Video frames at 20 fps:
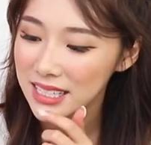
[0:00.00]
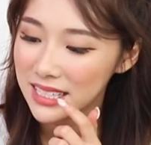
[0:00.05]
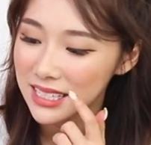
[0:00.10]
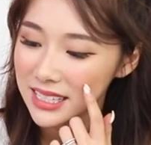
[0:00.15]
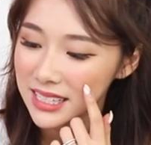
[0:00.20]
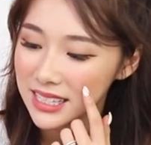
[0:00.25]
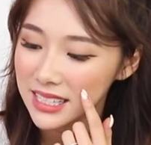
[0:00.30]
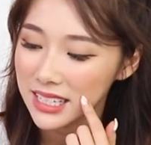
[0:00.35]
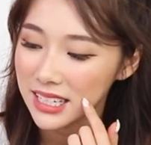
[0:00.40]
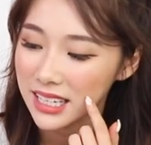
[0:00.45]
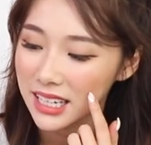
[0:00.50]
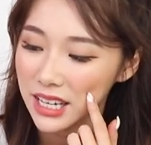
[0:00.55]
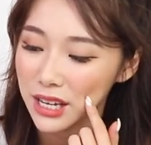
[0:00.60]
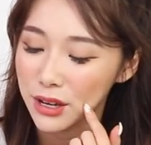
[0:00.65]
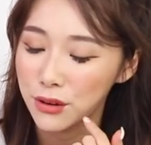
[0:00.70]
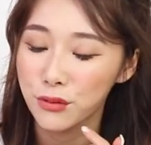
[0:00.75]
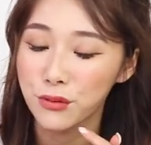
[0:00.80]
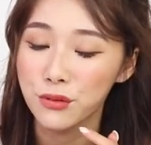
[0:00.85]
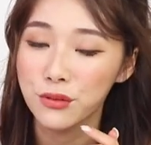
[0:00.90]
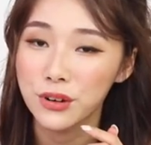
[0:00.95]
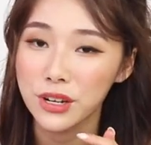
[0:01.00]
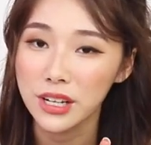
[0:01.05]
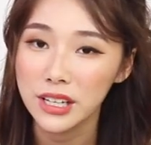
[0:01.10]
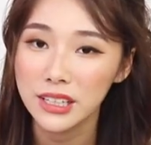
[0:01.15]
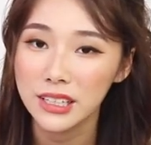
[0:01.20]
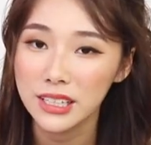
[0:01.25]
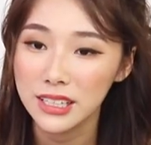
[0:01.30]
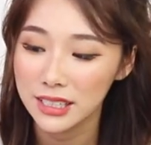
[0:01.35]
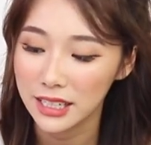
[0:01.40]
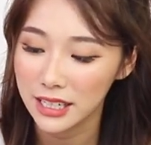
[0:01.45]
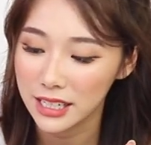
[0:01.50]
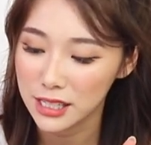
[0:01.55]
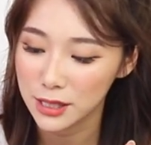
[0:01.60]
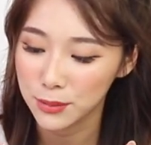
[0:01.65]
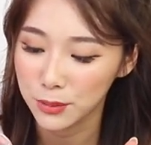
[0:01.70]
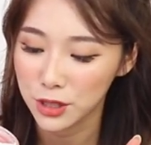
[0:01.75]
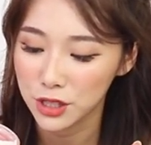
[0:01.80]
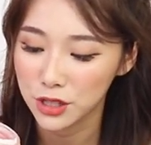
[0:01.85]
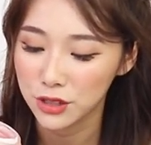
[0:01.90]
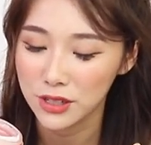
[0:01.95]
is a really nice
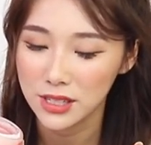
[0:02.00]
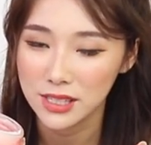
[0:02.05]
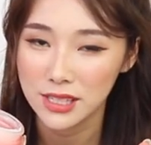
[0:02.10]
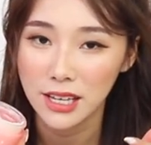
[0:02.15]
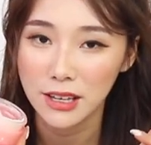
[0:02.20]
moisturizer.